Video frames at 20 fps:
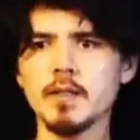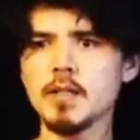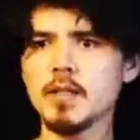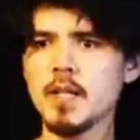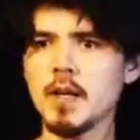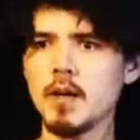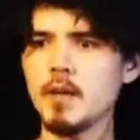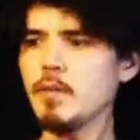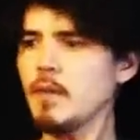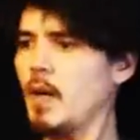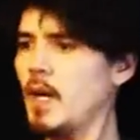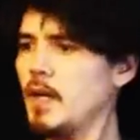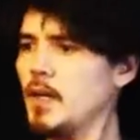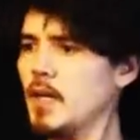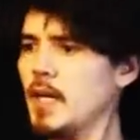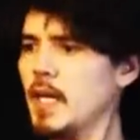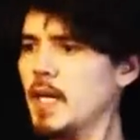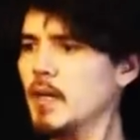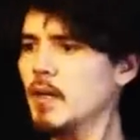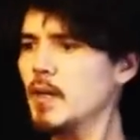So,
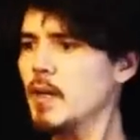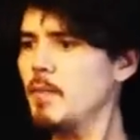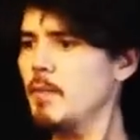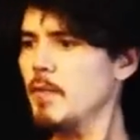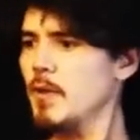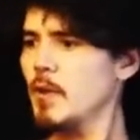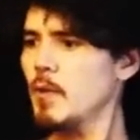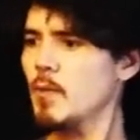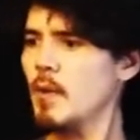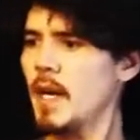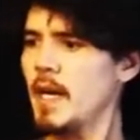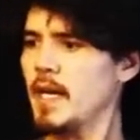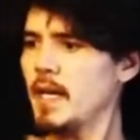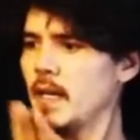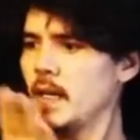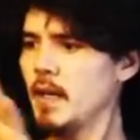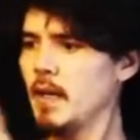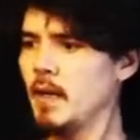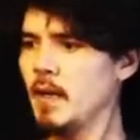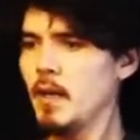underhand grip for the
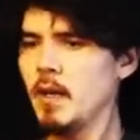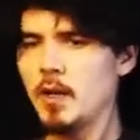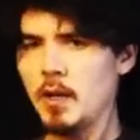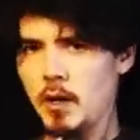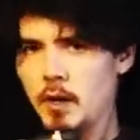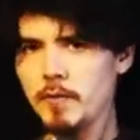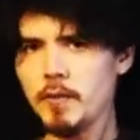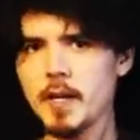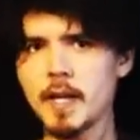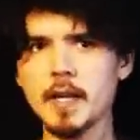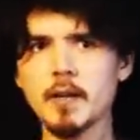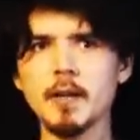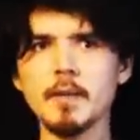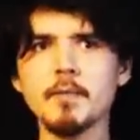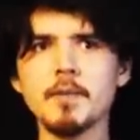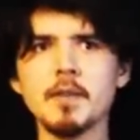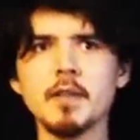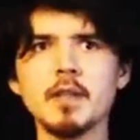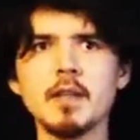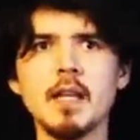right, overhand
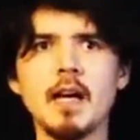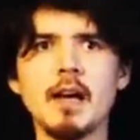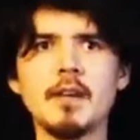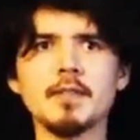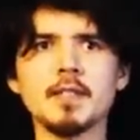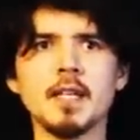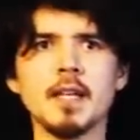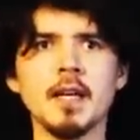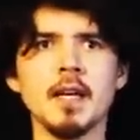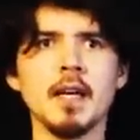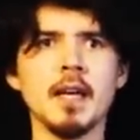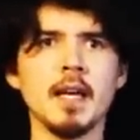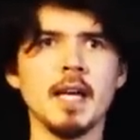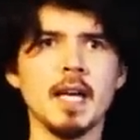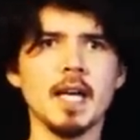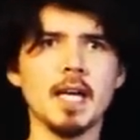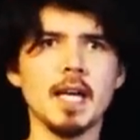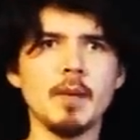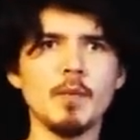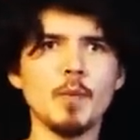grip for the left,
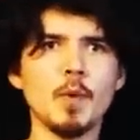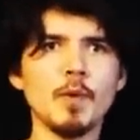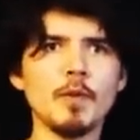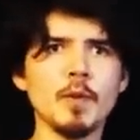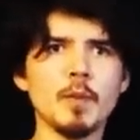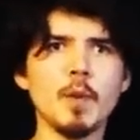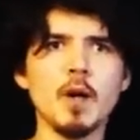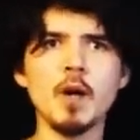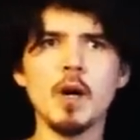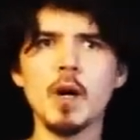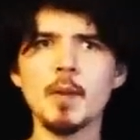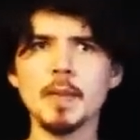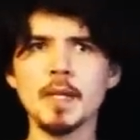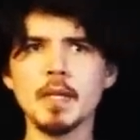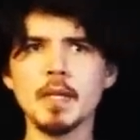and I'm moving my arm